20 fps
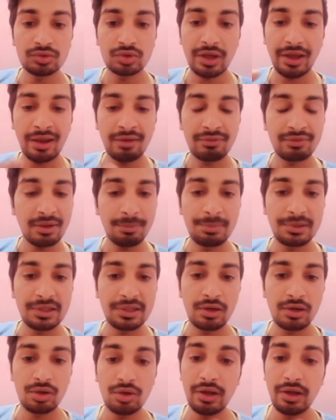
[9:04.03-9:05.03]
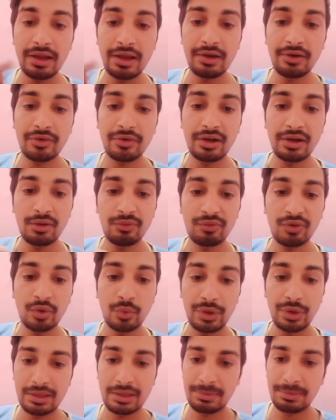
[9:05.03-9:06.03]
have kept yellow and red for
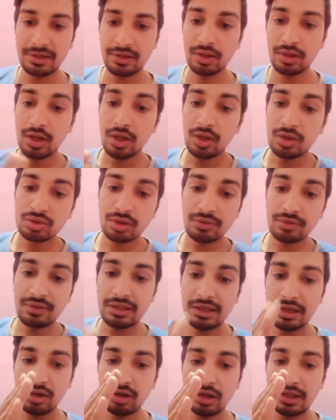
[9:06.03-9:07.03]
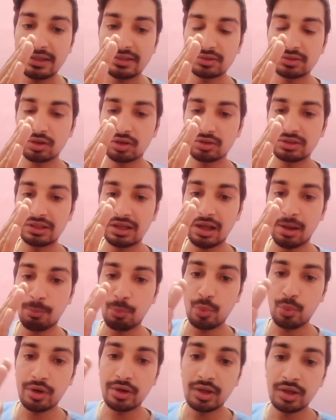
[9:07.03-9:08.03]
20 period. So if the yellow line is crossing
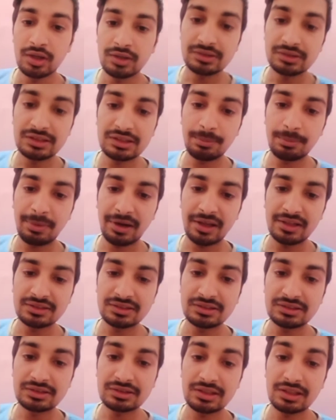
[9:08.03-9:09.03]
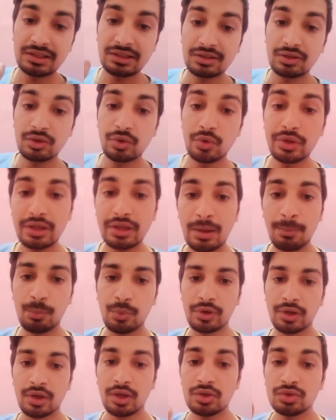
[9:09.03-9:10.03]
upward, see the price is going
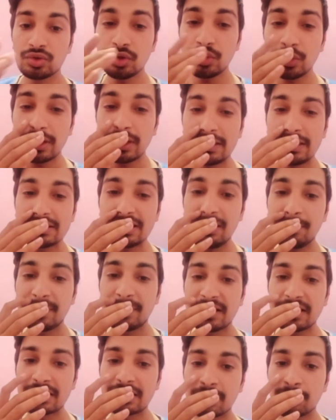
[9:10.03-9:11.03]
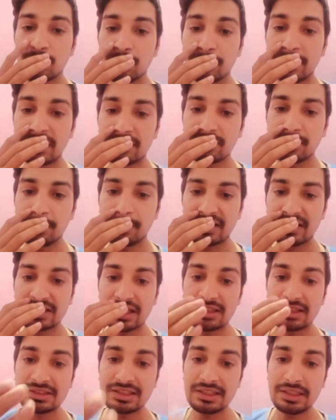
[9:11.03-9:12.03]
upward. So you can easily predict the movement of the price.
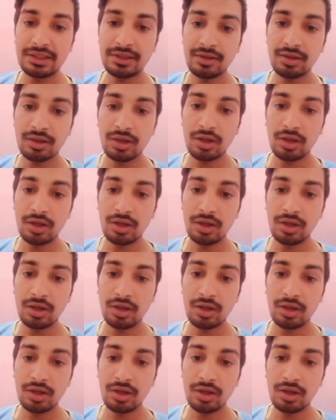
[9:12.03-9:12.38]
See here,